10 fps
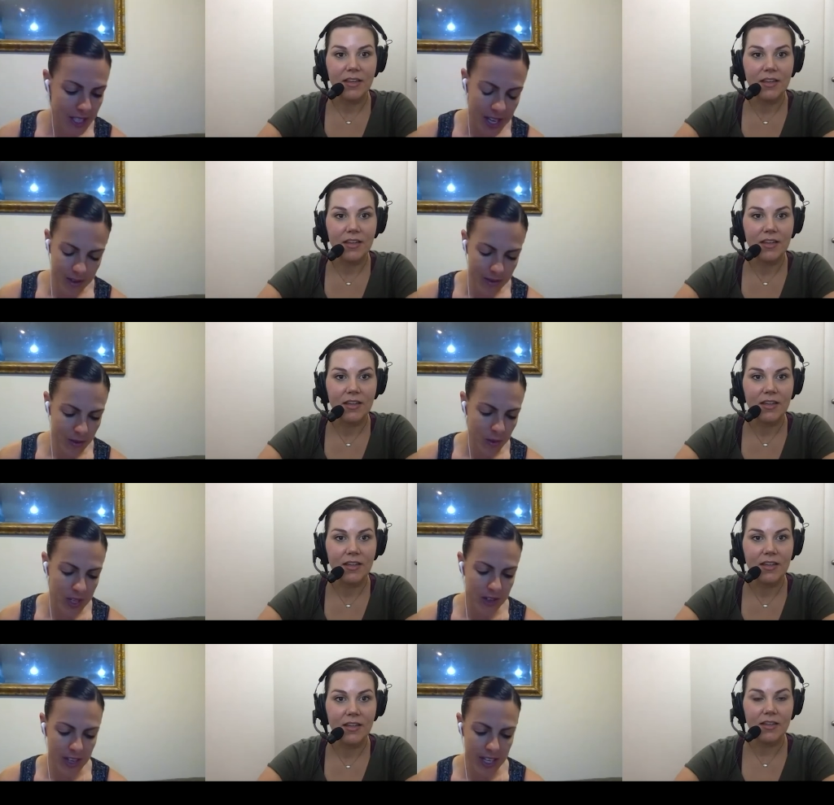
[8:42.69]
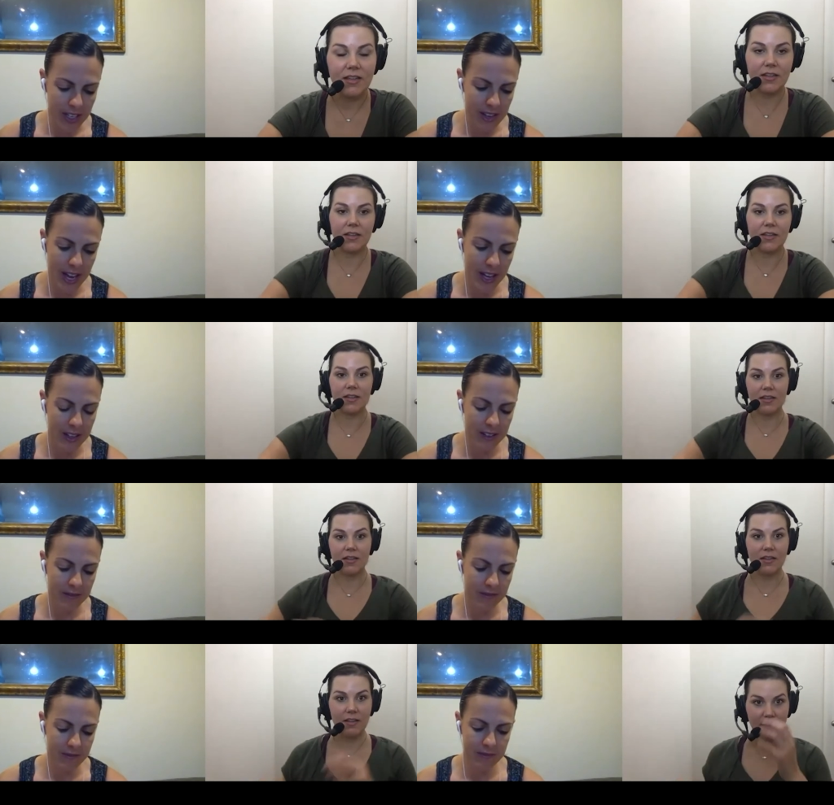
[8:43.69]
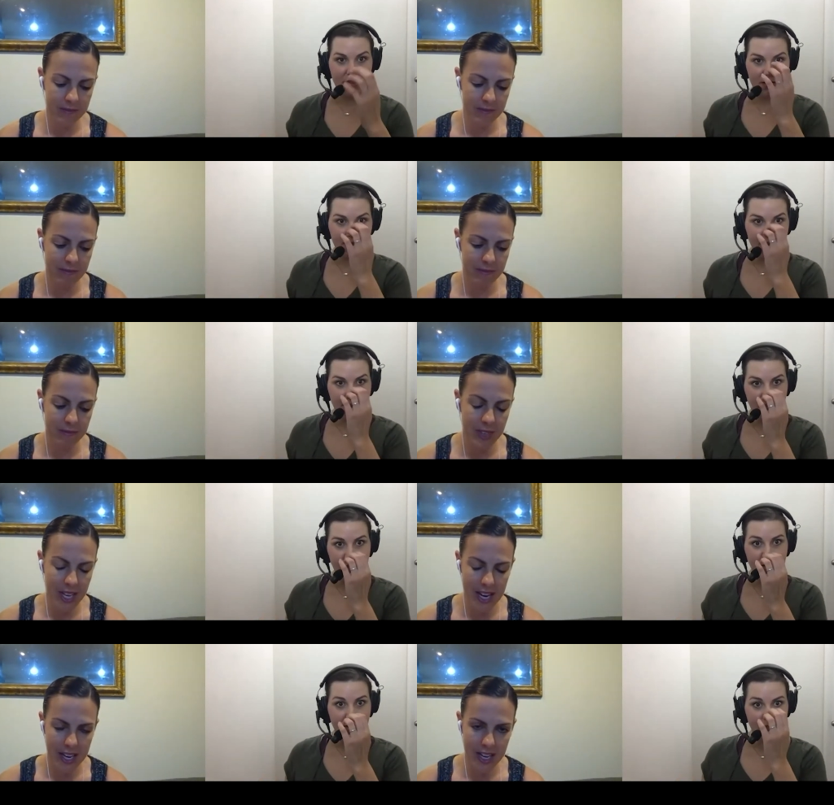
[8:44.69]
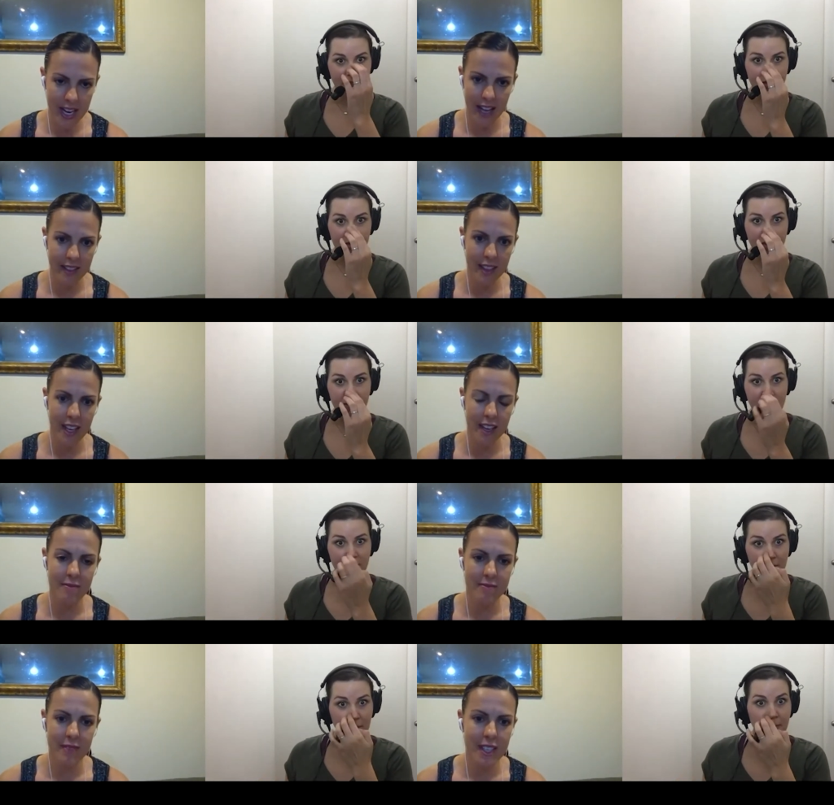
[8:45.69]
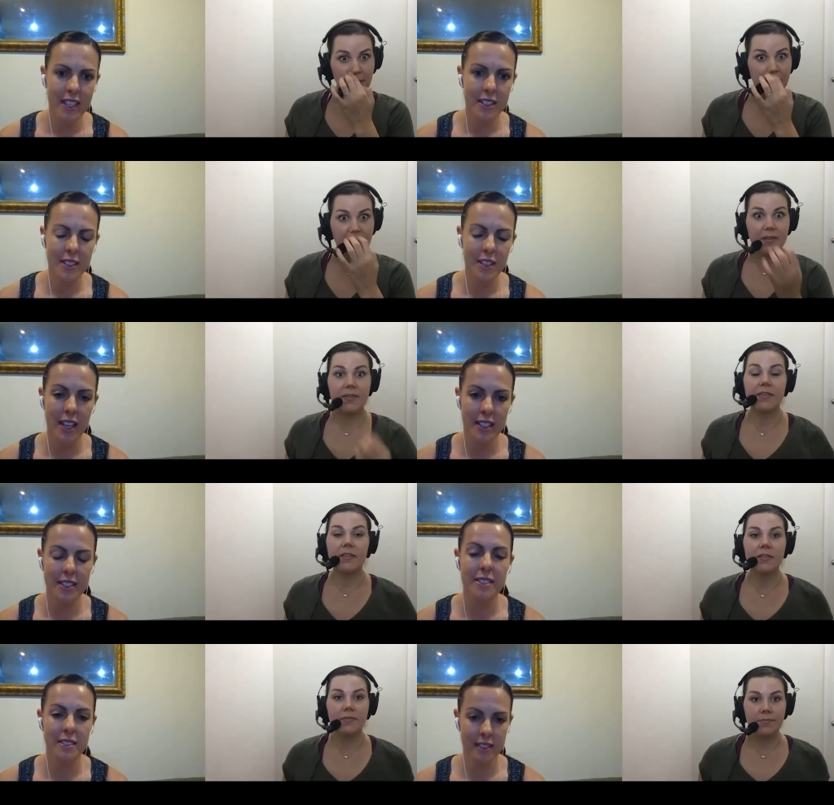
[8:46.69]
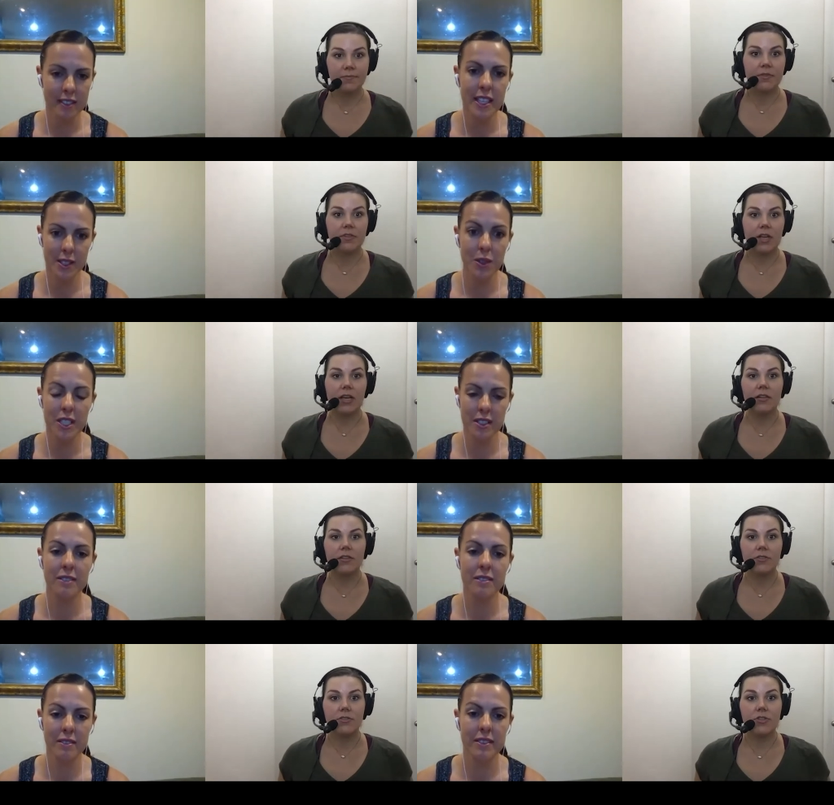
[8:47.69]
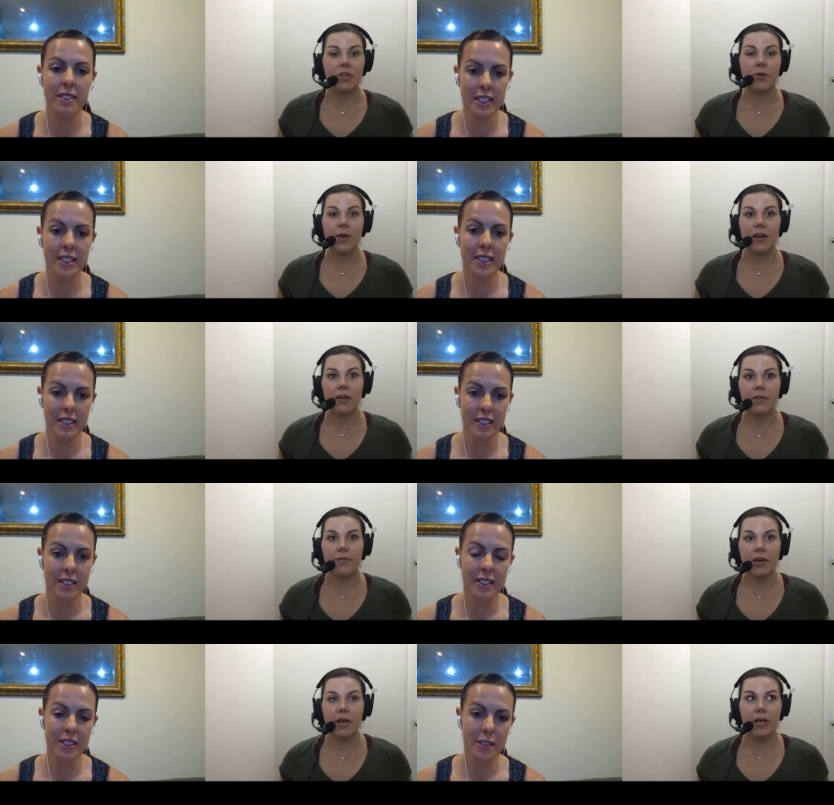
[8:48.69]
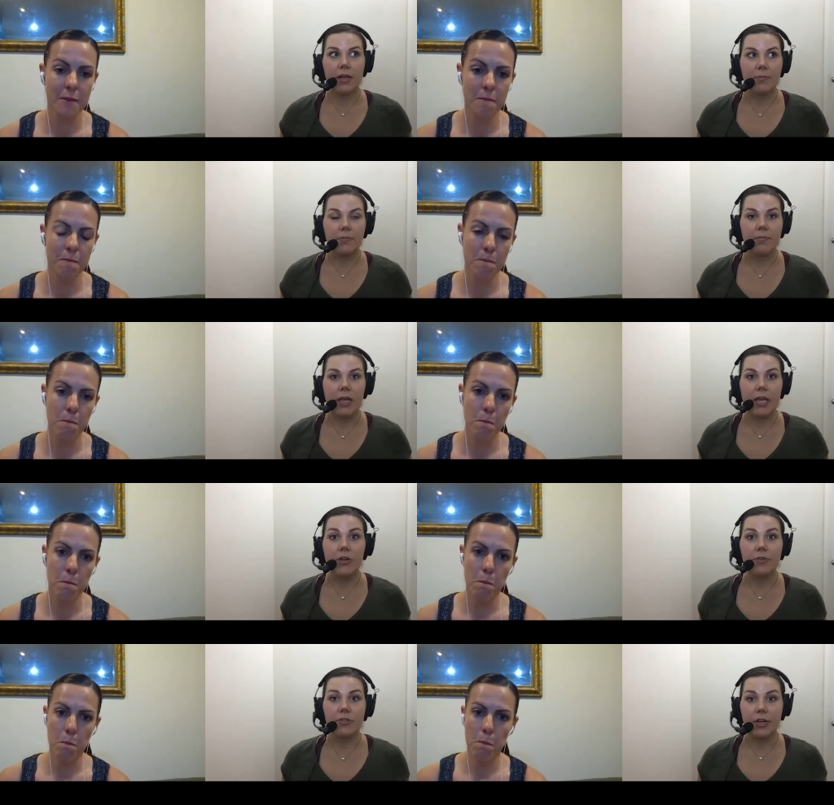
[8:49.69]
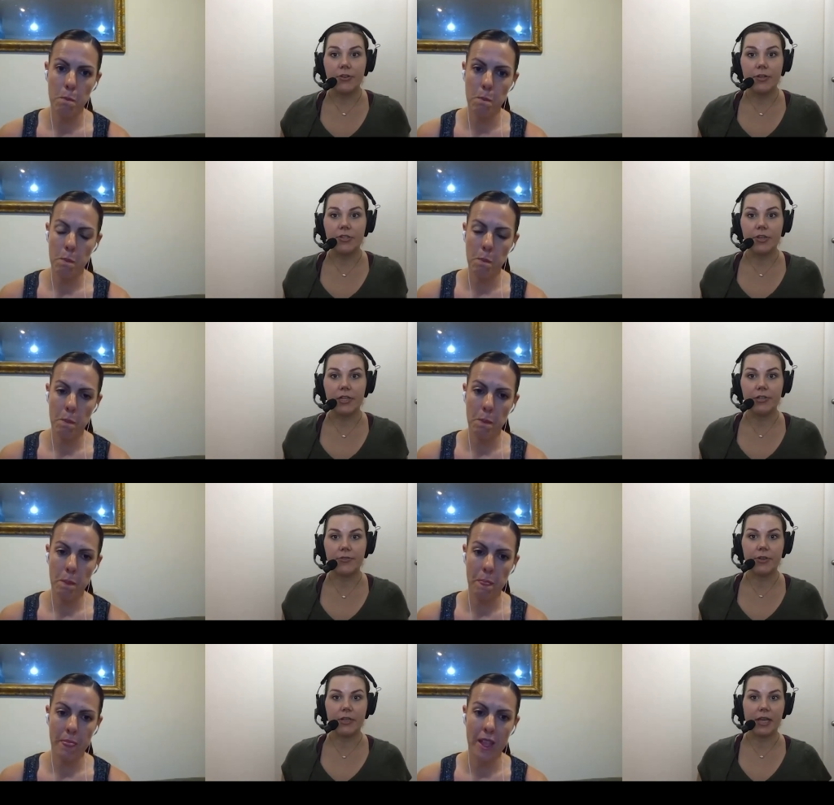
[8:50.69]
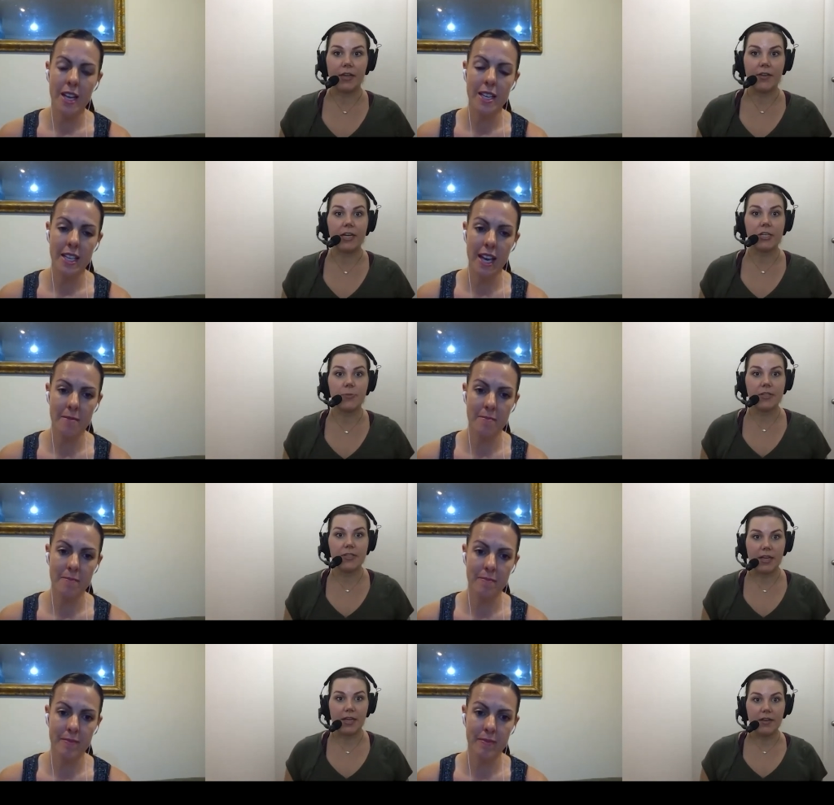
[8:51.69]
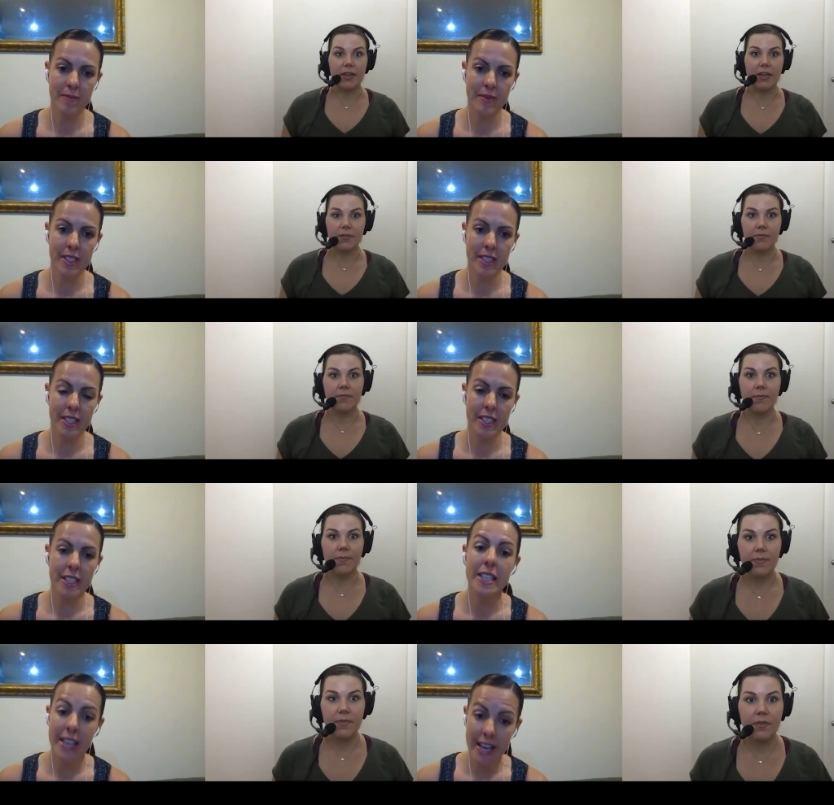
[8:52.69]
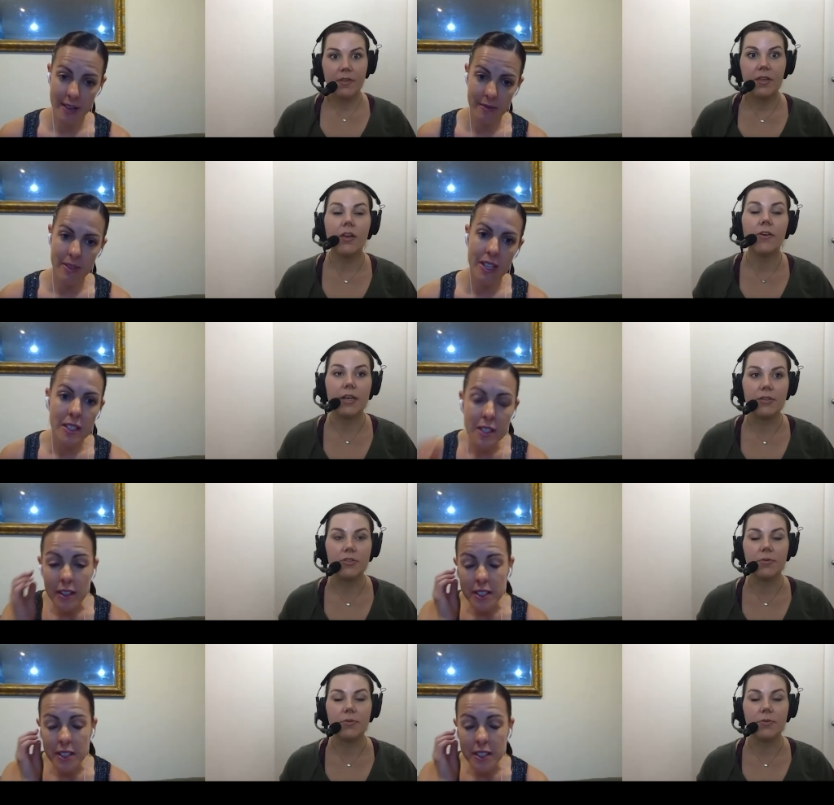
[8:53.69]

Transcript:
Speaker 1: kind of wondering how to get it out there so that's that's good
Speaker 2: so you have um interviews that you're doing. So you're interviewing like other experts, that kind of thing. Yeah. Okay. So, so, so